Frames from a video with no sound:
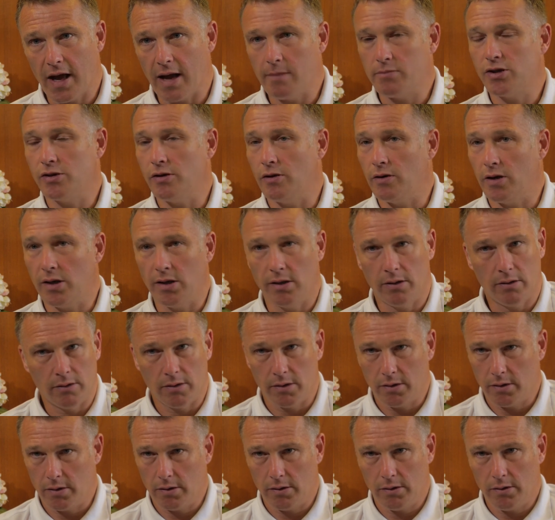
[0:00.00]
Absolutely.
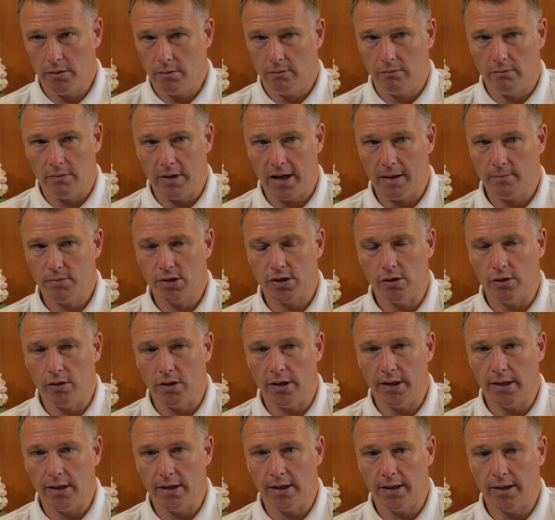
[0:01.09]

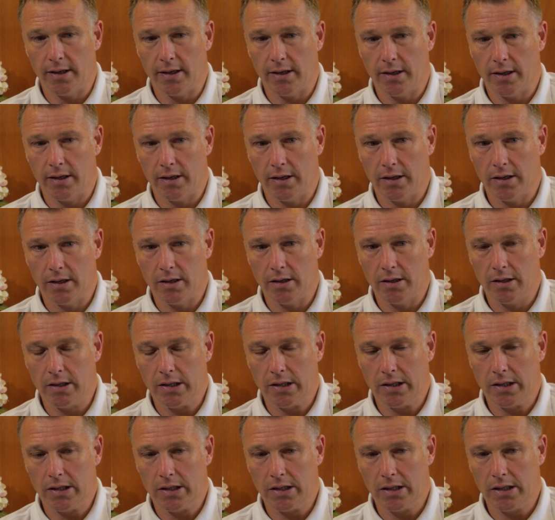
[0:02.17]
Absolutely.
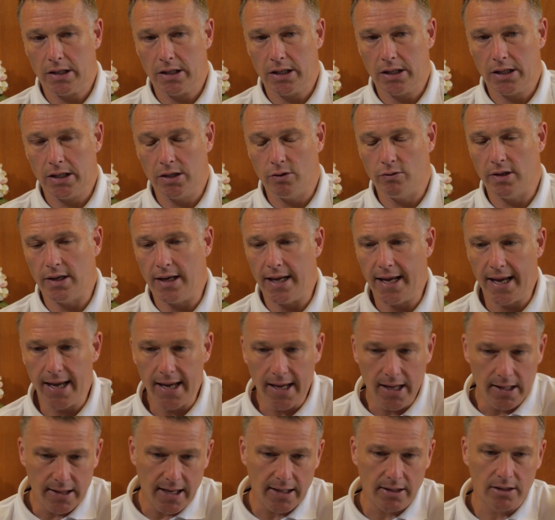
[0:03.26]
You know, the
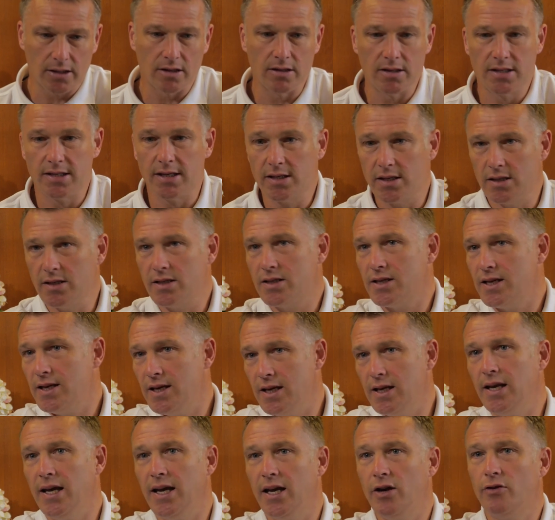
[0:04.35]
league and that consistency
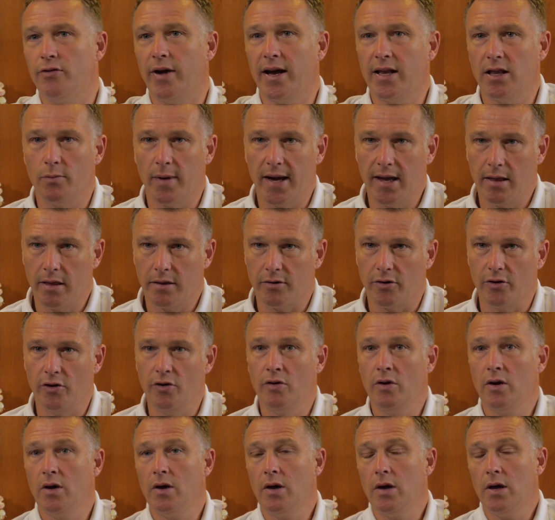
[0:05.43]
you need right the way
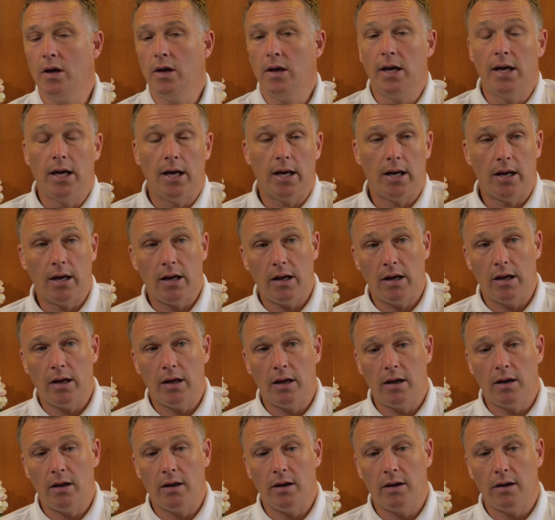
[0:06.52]
through
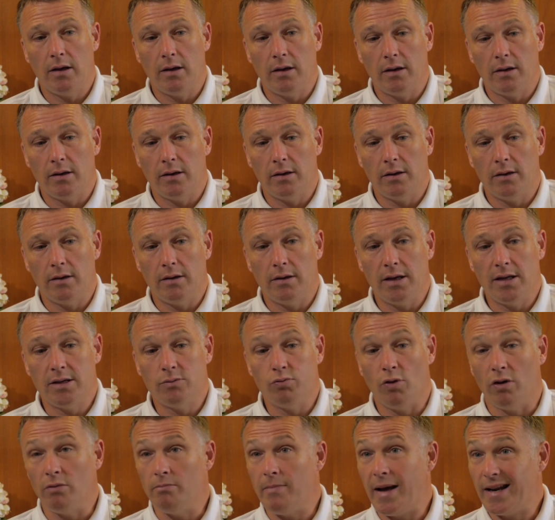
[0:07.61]
is
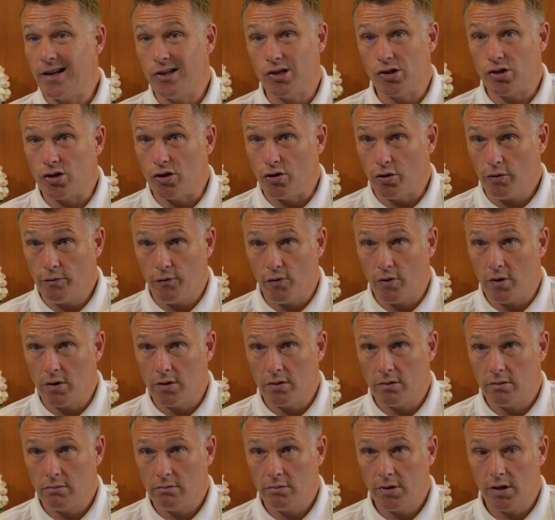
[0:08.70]
what managers look for.
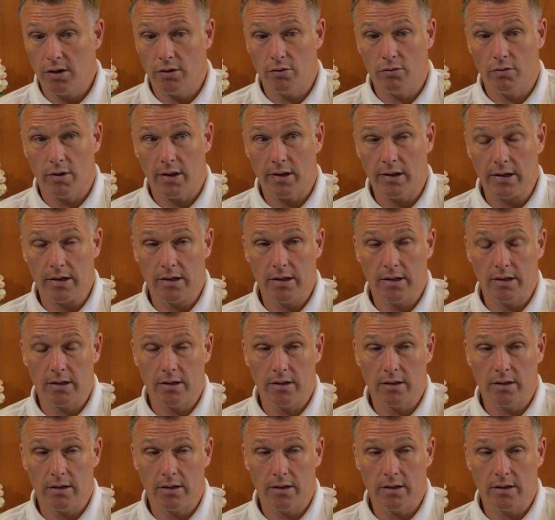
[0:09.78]
You know, I think